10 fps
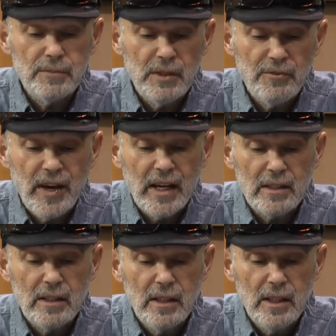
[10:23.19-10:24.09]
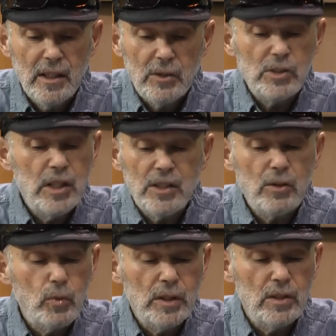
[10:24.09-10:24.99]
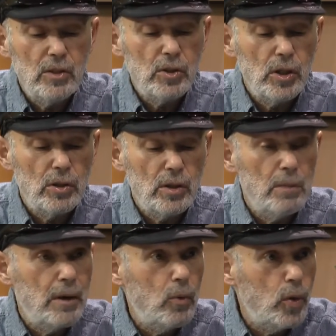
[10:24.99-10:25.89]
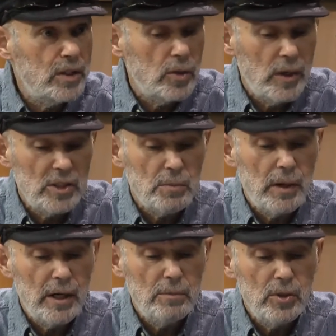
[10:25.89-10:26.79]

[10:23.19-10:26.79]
In fact, there is nothing written in the Torah about what transpired